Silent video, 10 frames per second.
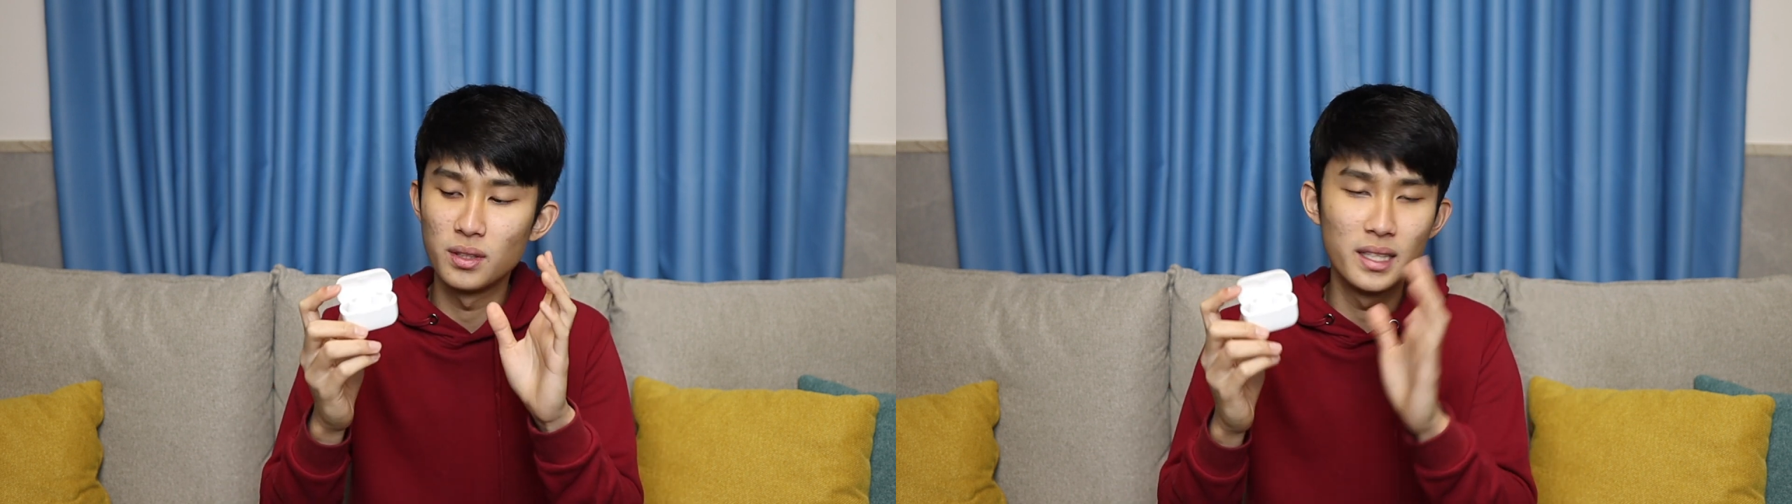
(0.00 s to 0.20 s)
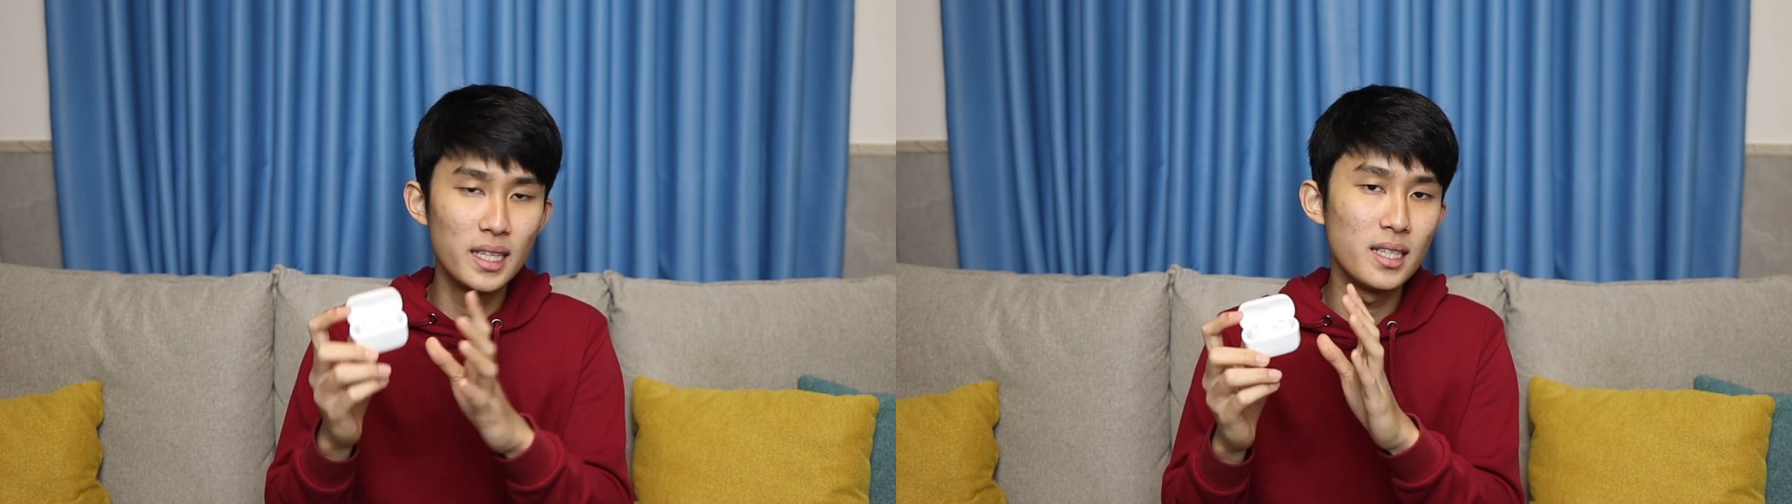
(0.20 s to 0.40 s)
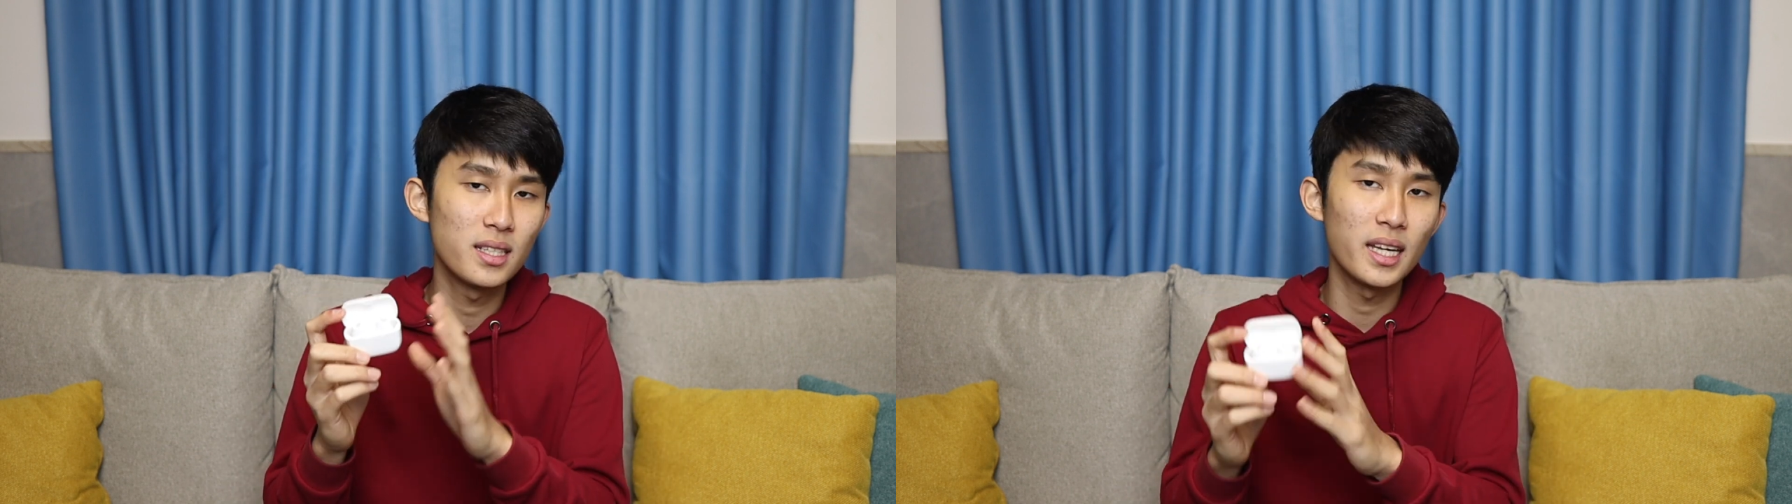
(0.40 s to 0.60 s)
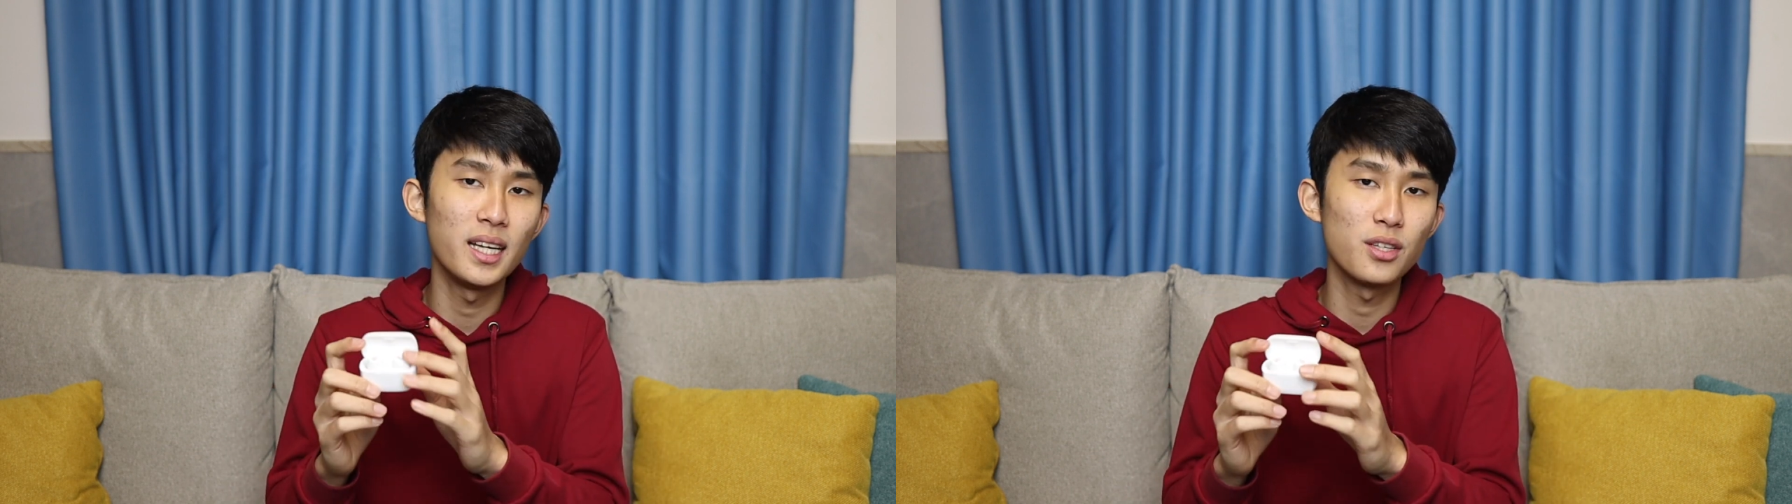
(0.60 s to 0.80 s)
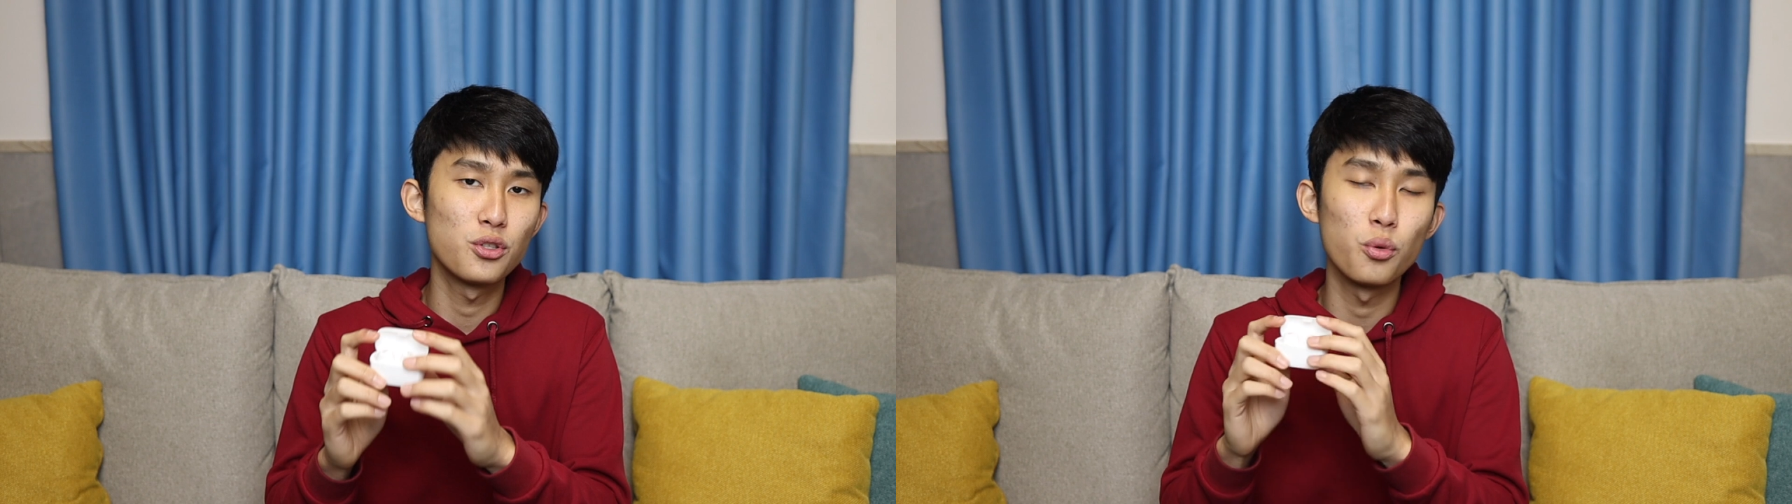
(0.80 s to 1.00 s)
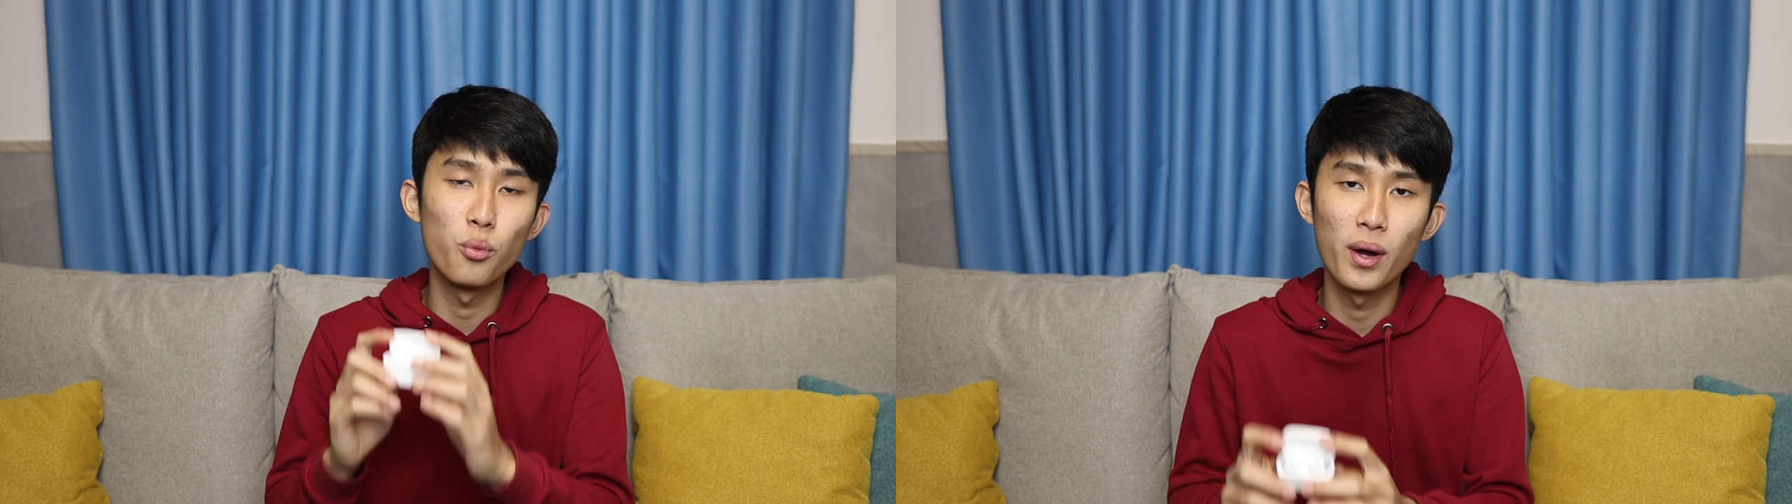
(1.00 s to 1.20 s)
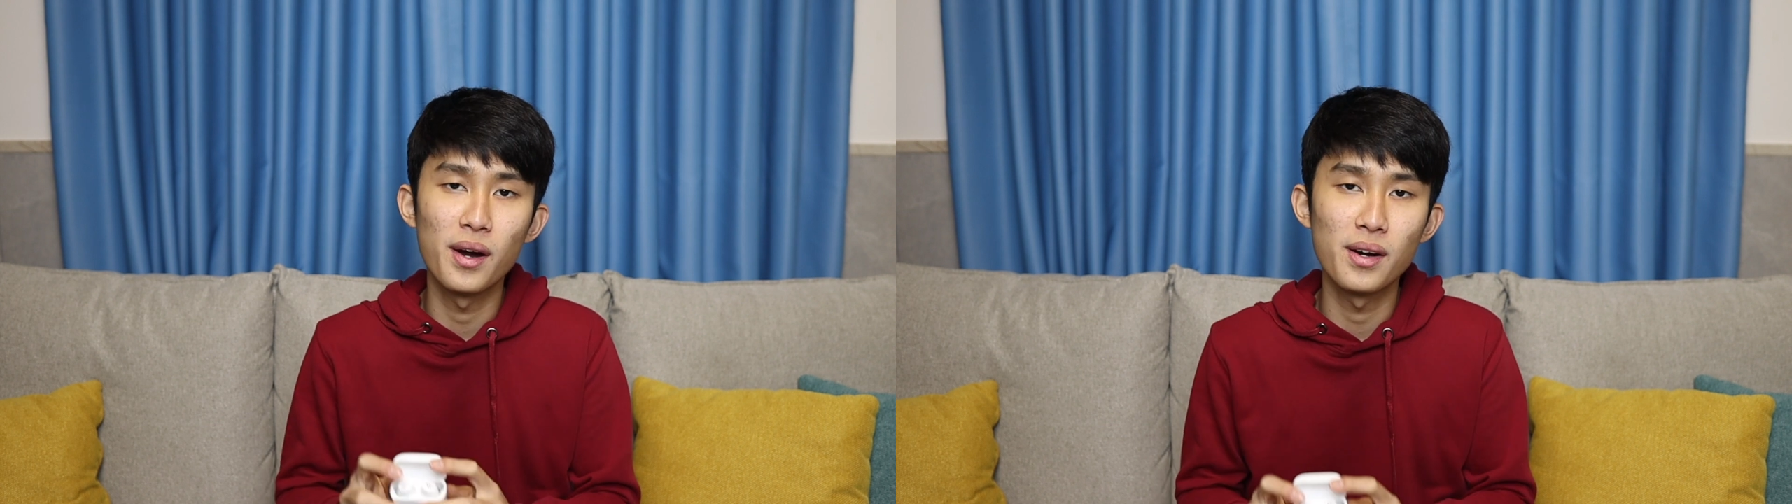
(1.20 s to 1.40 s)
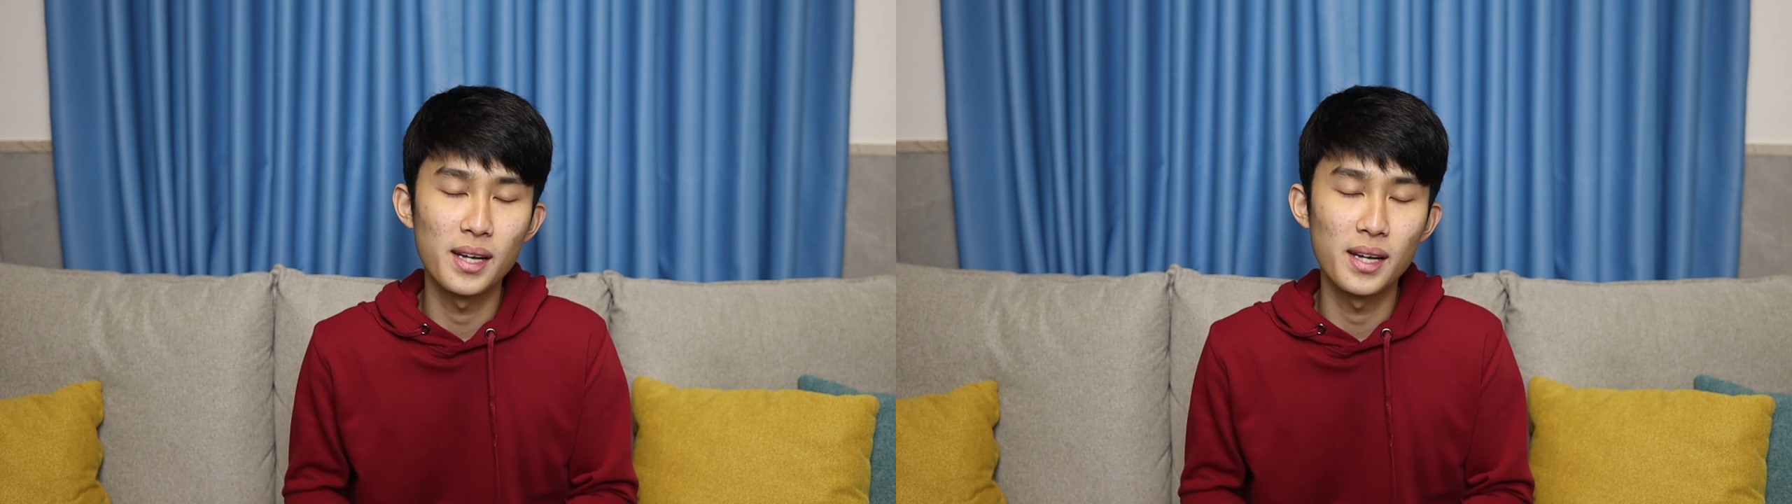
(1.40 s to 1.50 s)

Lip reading: these case to wear